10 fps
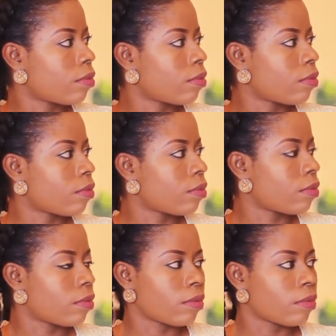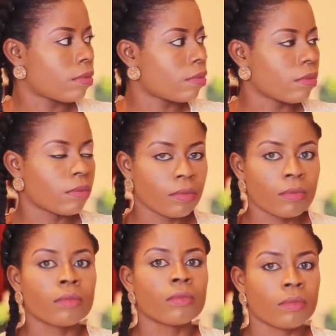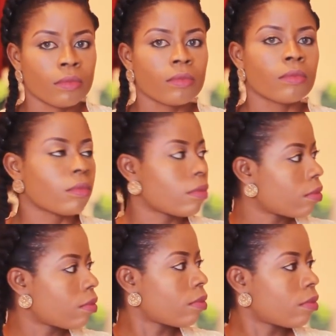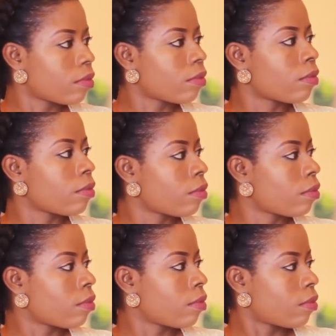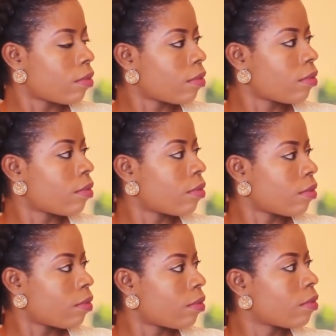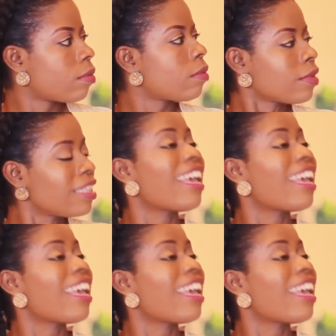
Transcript: (silent)